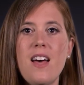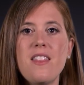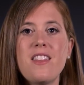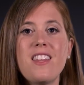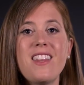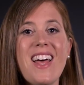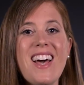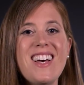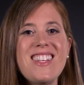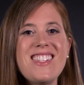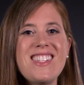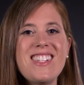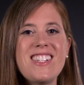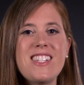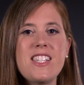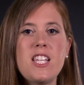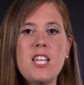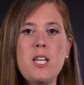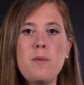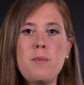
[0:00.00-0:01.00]
The last thing
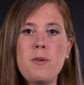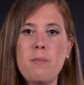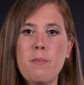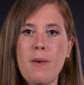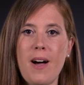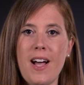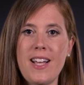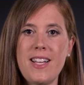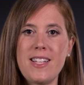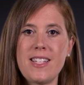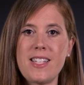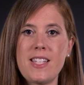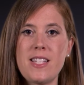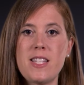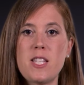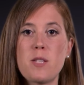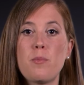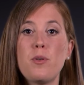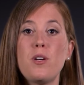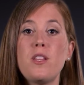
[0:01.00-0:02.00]
to keep in mind
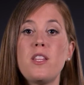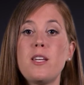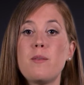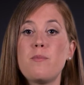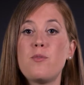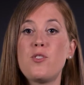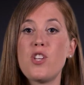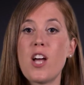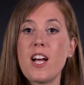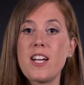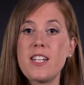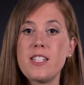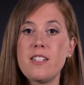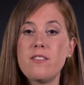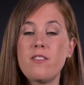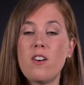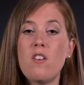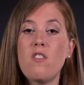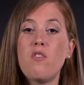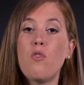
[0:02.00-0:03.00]
is to put the
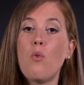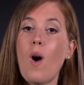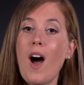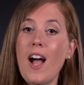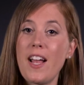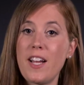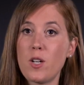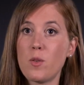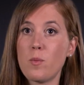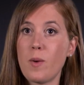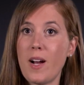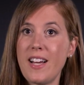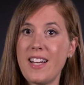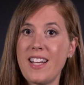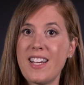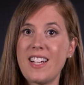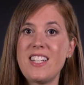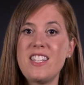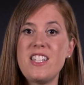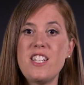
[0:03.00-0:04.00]
objective of why you're
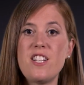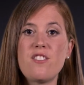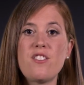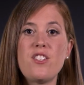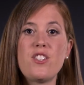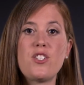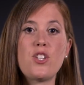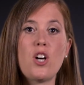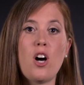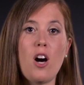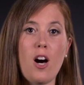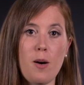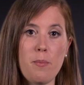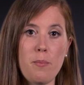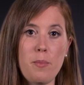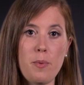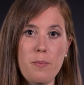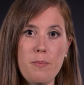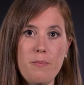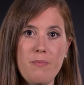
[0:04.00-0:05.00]
writing near the
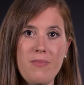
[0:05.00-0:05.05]
top.